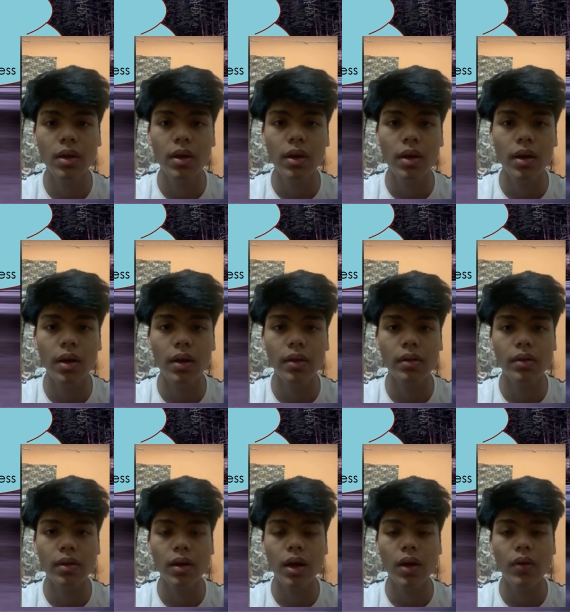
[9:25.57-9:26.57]
and
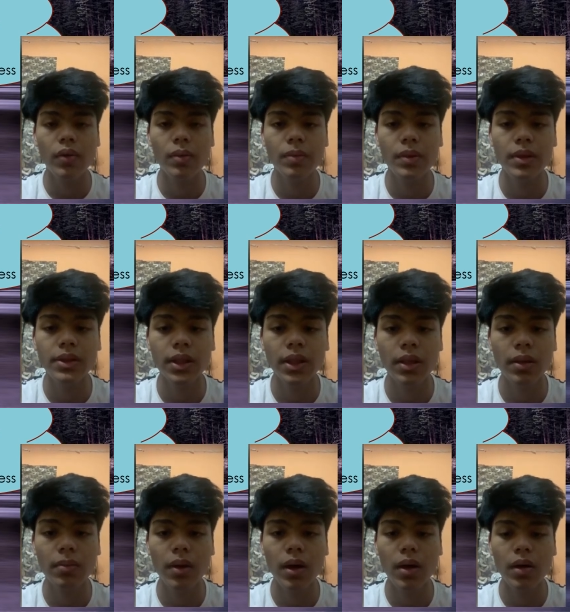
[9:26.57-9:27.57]
I will present
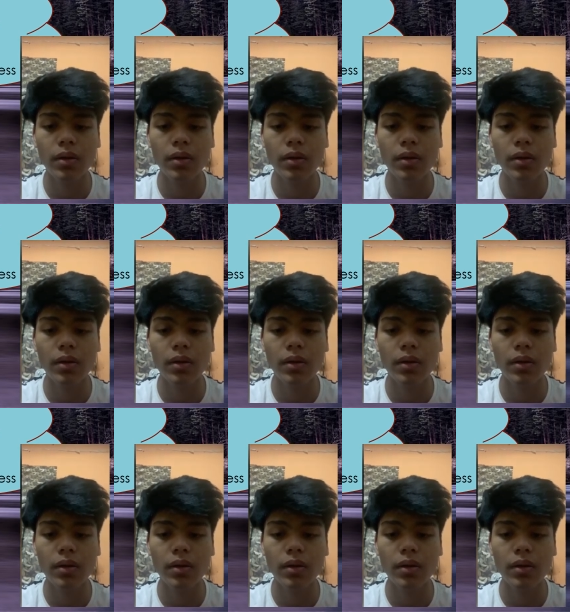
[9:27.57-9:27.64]
about